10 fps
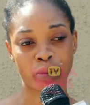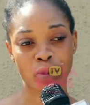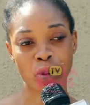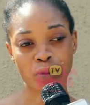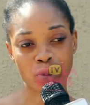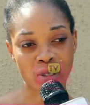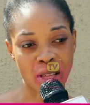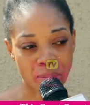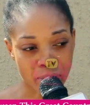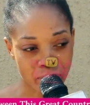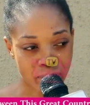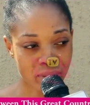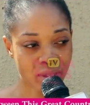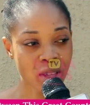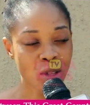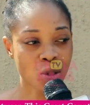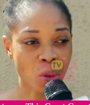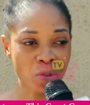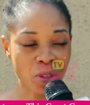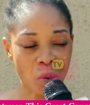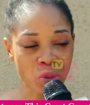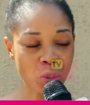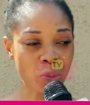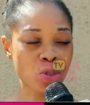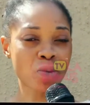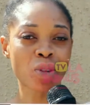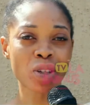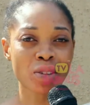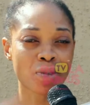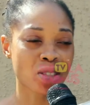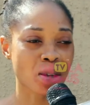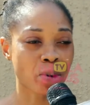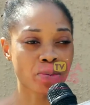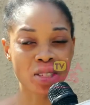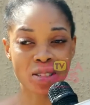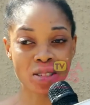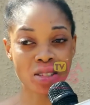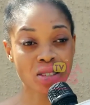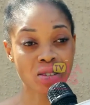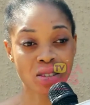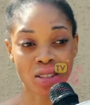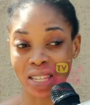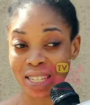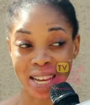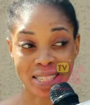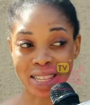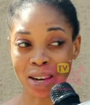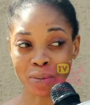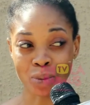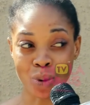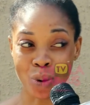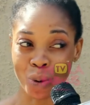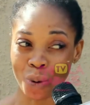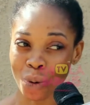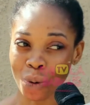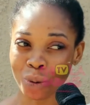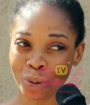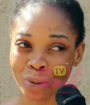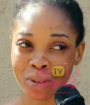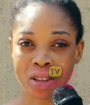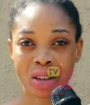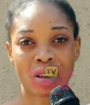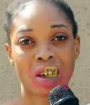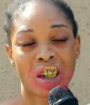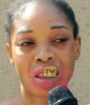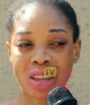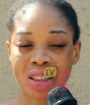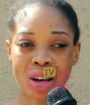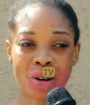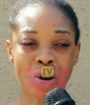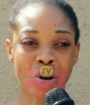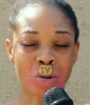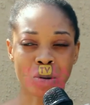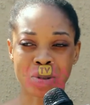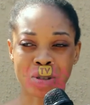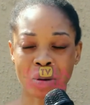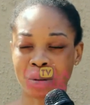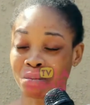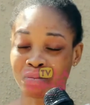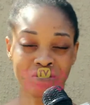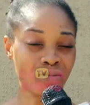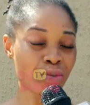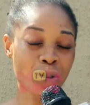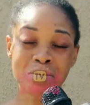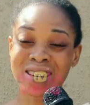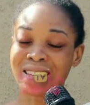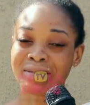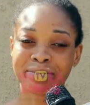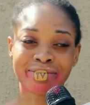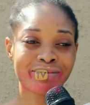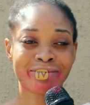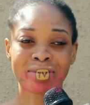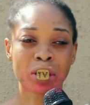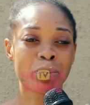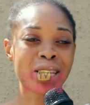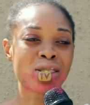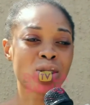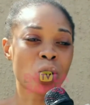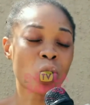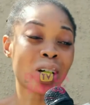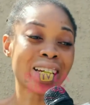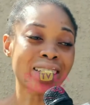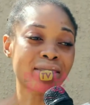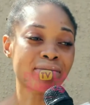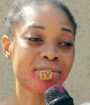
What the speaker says: your footstep. So are we supposed to follow the footstep of these leaders now? No. I think they're all corrupt. So for me, the pledge is not working.